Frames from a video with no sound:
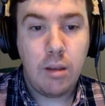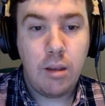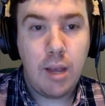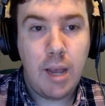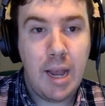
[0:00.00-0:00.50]

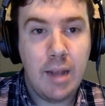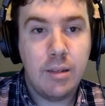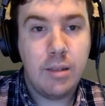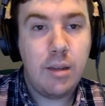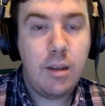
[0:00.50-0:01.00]

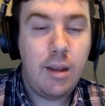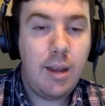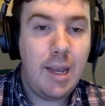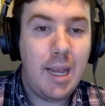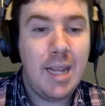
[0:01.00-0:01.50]
And
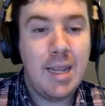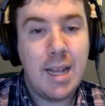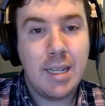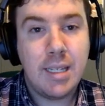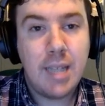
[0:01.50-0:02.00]
in that
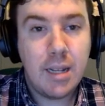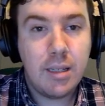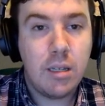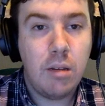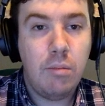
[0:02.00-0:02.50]

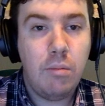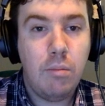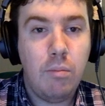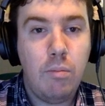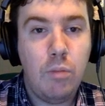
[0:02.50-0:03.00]
sense,
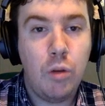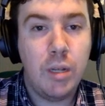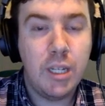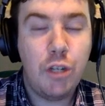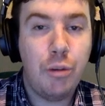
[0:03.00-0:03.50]

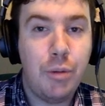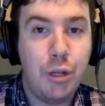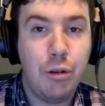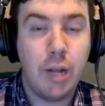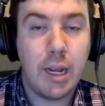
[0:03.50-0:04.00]
transitionary
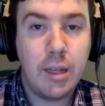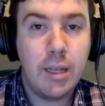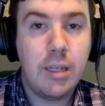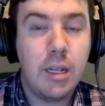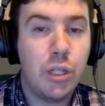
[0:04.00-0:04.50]
material like this
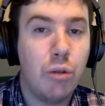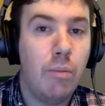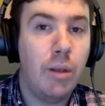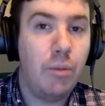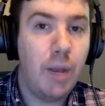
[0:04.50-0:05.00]
gets thrown by
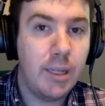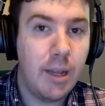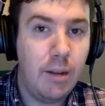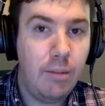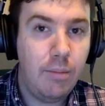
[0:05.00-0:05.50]
the
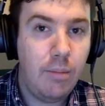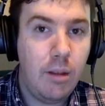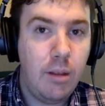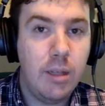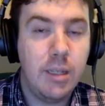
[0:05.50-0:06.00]
wayside.
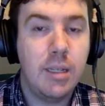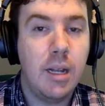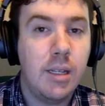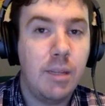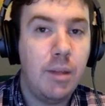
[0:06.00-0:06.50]
This is not
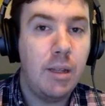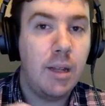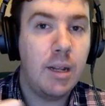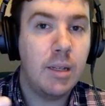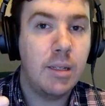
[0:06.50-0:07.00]
something
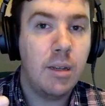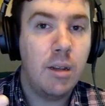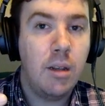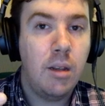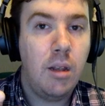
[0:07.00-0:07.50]
that is
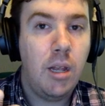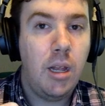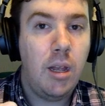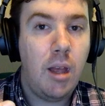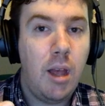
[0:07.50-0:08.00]

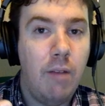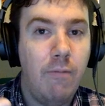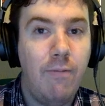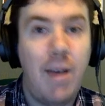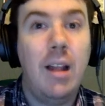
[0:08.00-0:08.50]
a
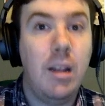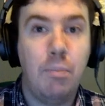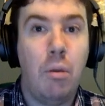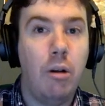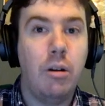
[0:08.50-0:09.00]
valid
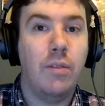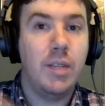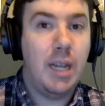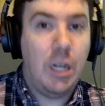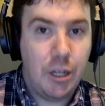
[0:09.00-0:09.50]
part of a
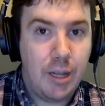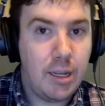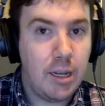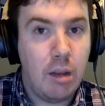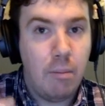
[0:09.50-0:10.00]
section that
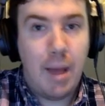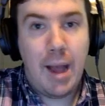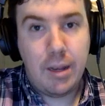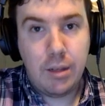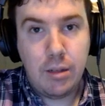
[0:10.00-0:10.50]
can come back
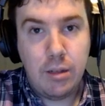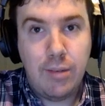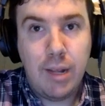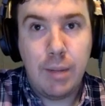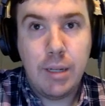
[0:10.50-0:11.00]
in the development.